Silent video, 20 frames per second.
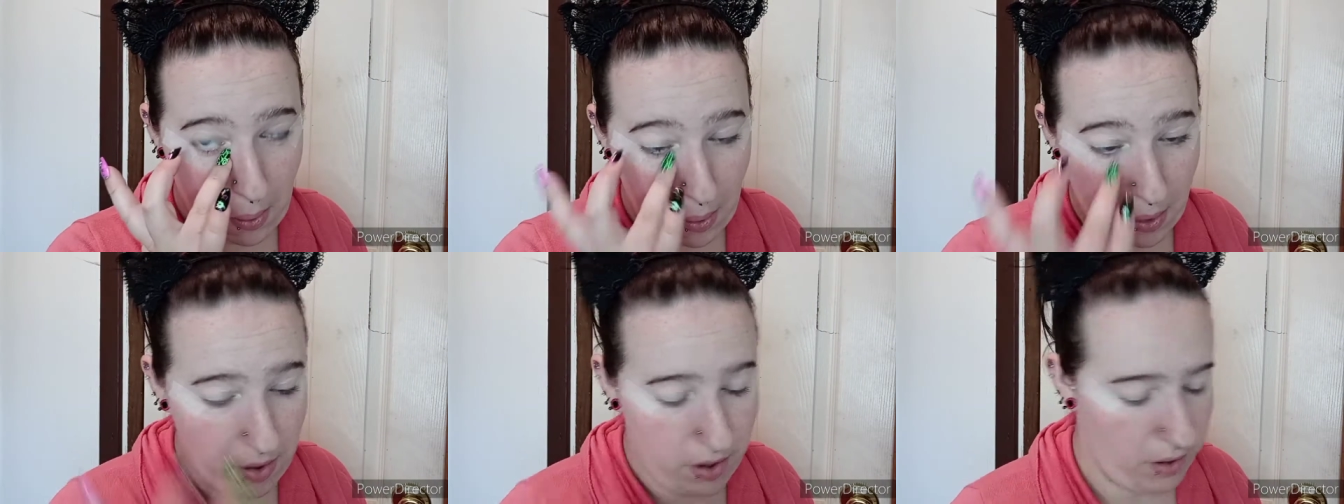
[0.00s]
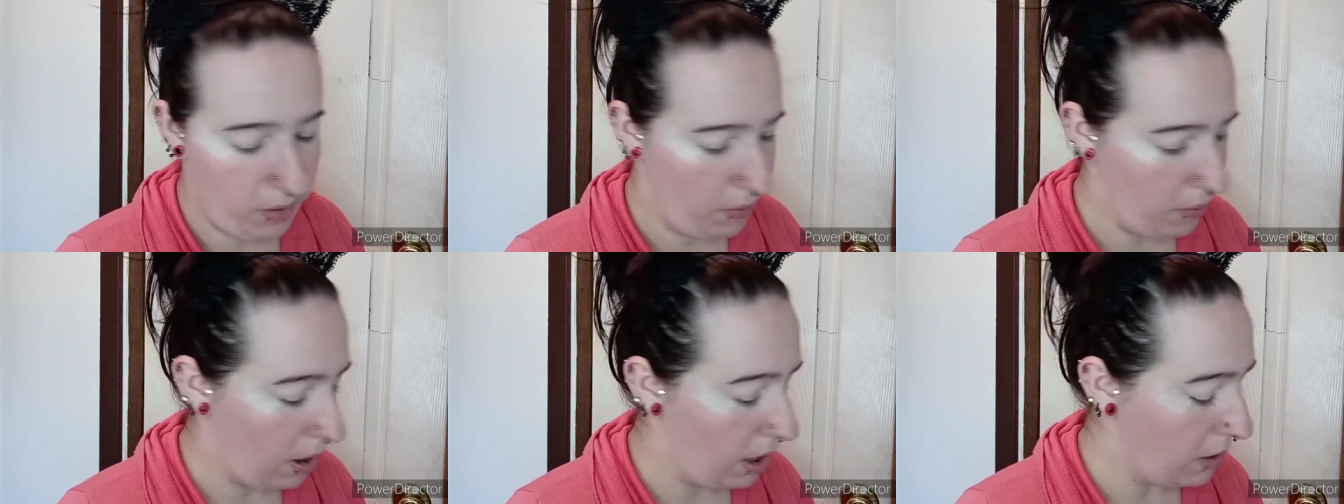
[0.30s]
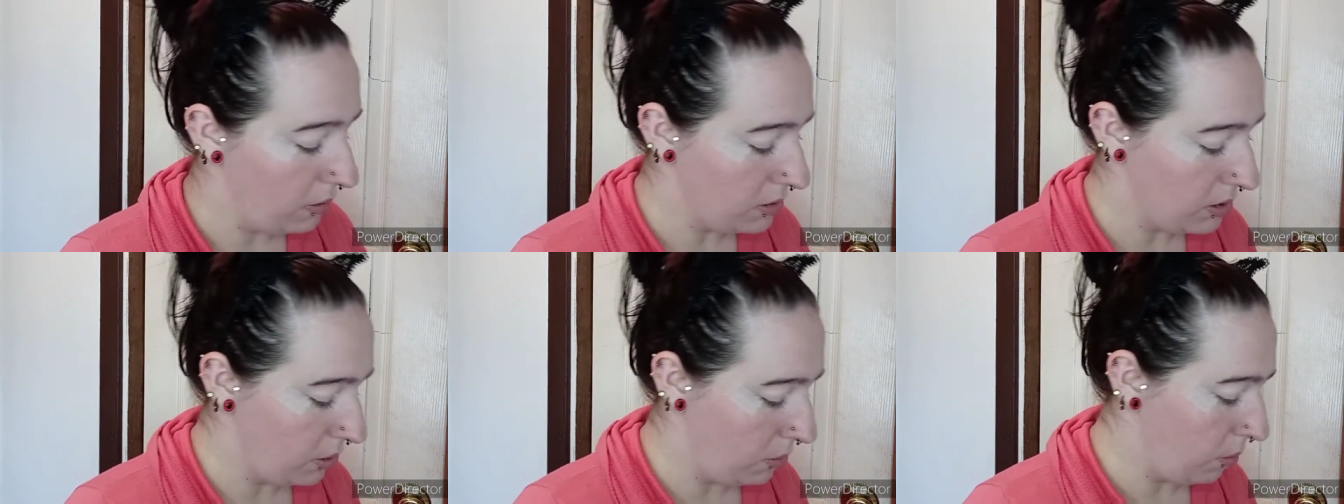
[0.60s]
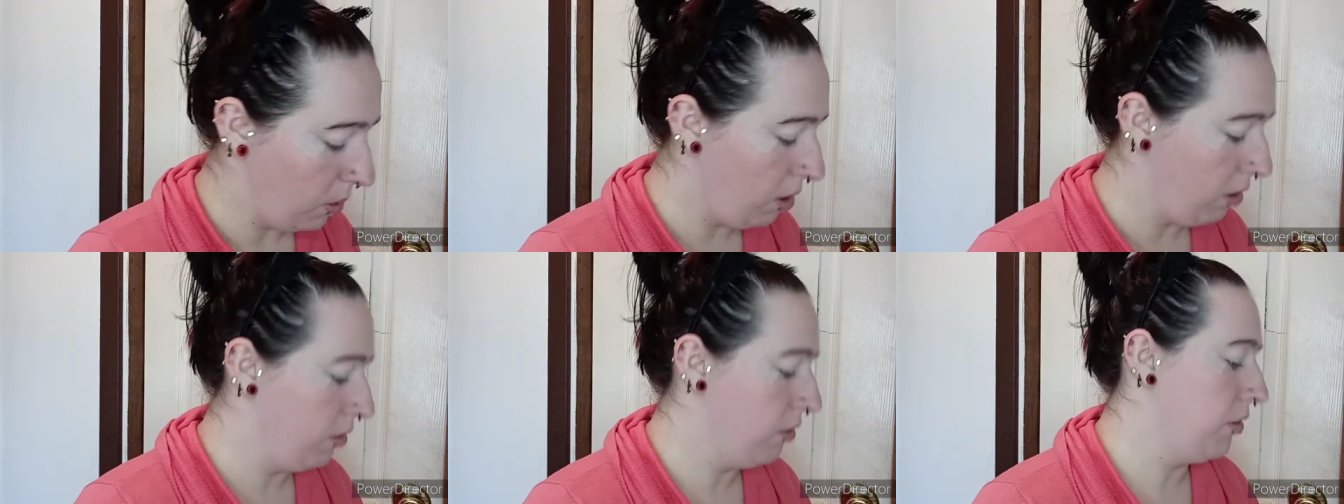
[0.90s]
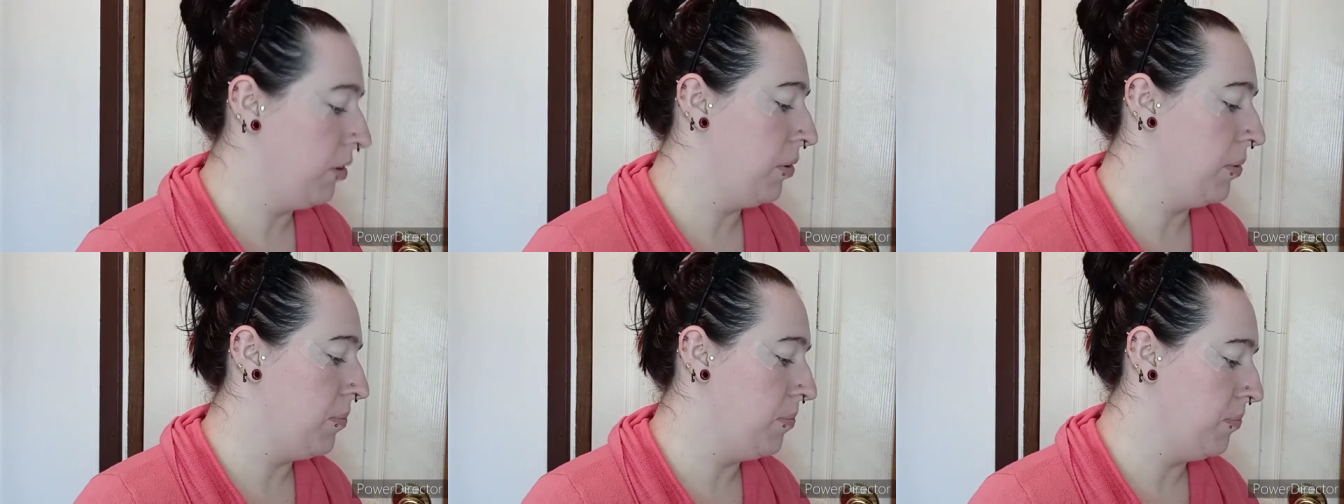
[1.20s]
while I was at work,
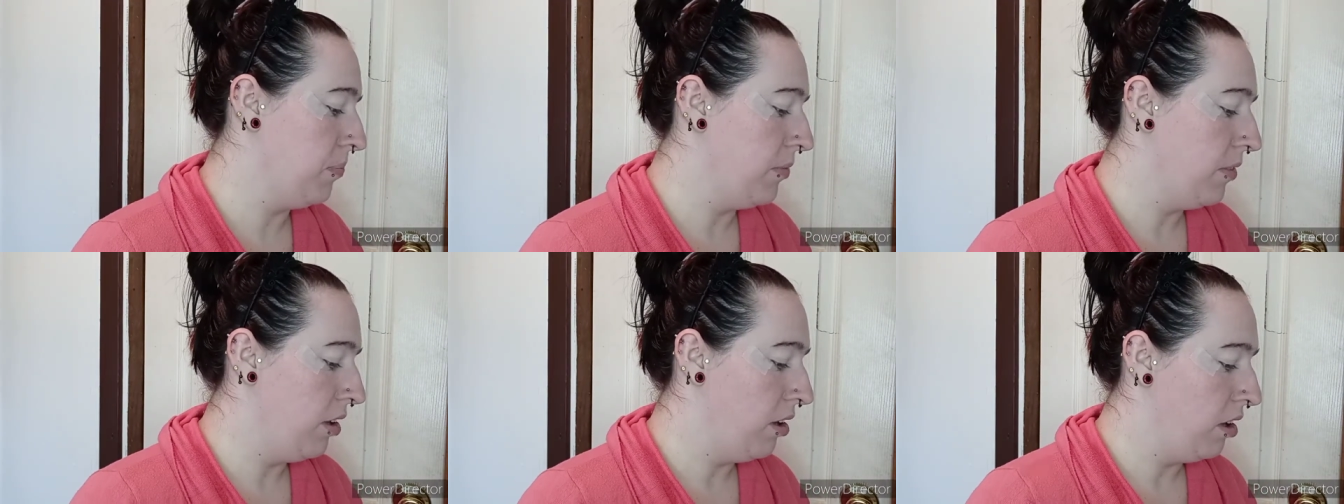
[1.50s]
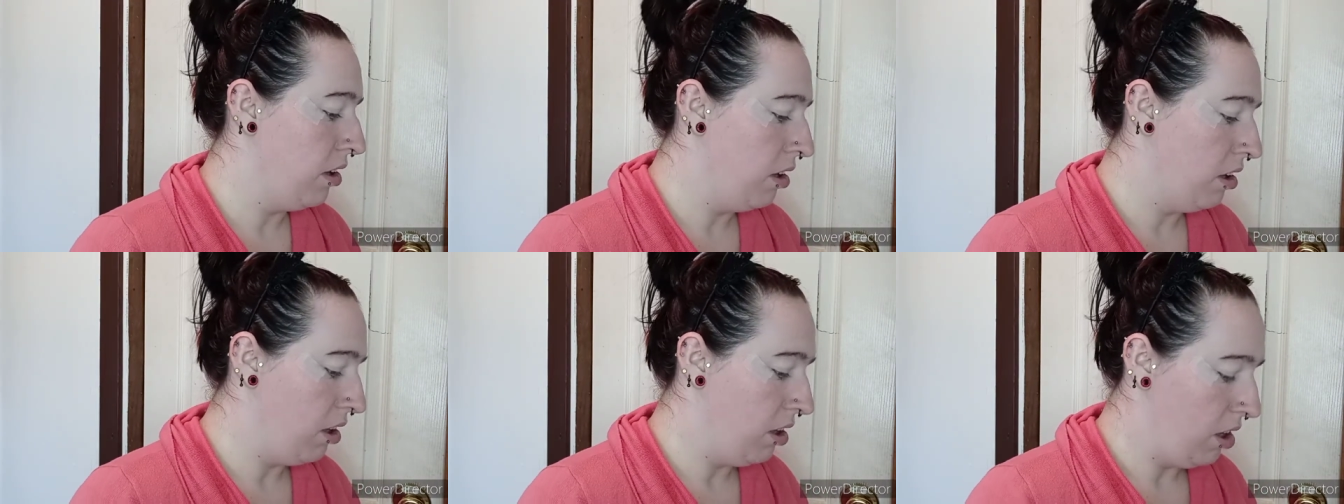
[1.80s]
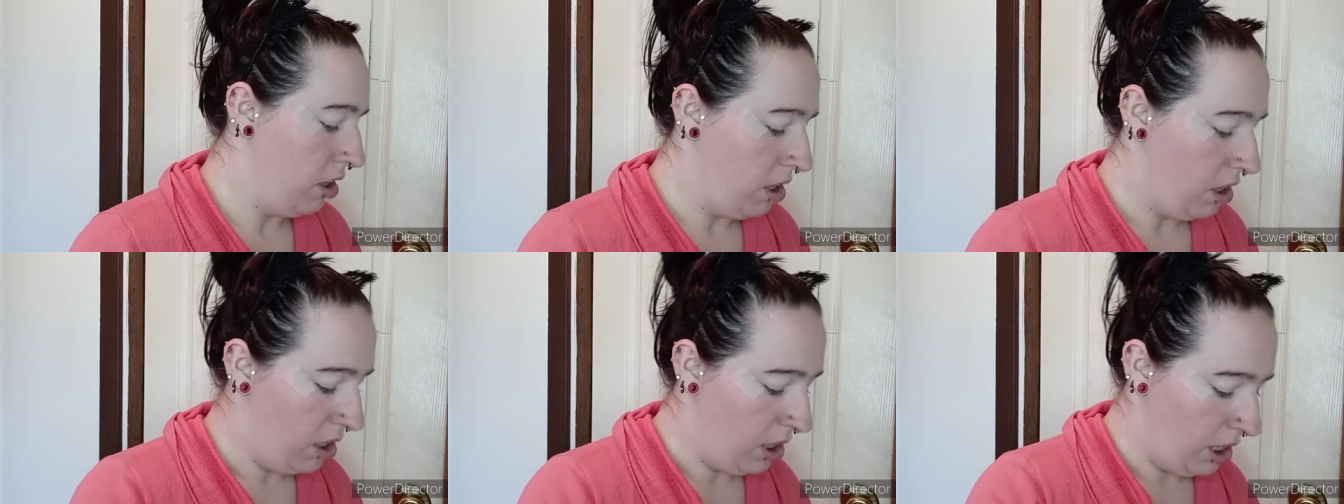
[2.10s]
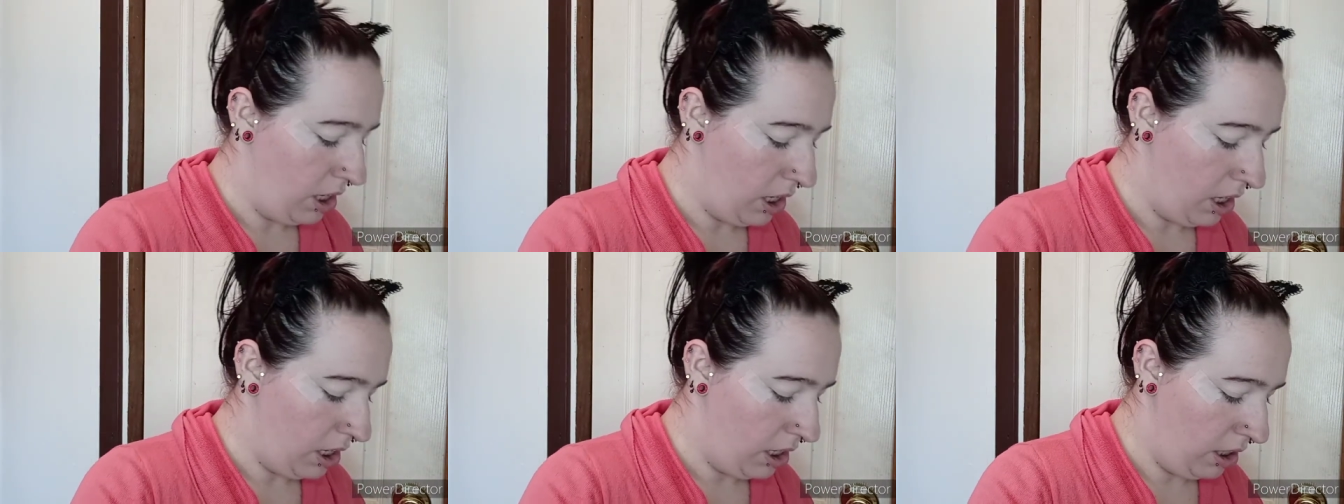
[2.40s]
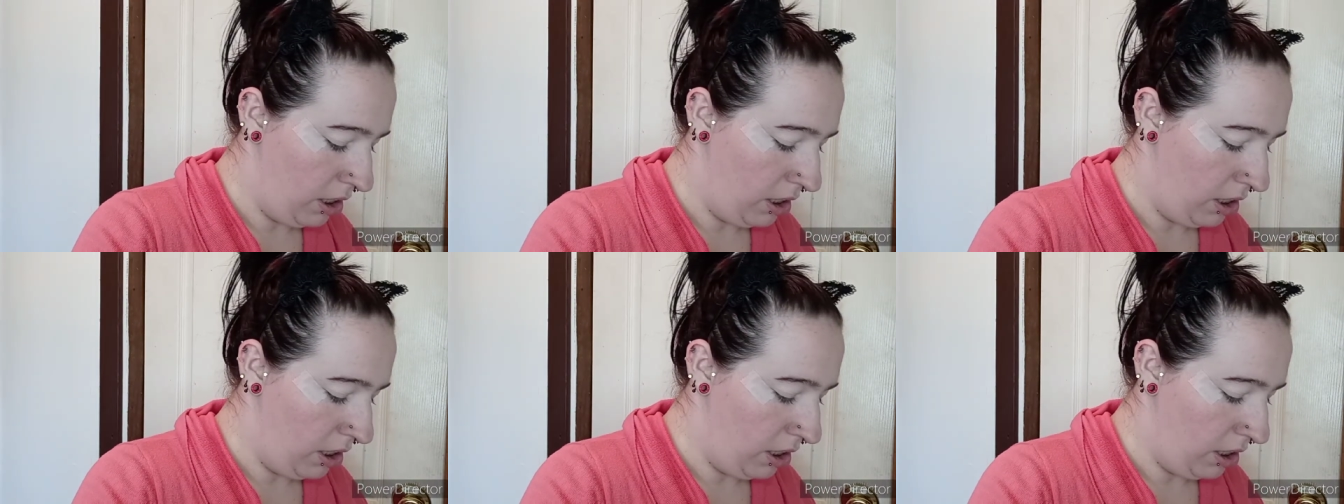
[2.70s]
he,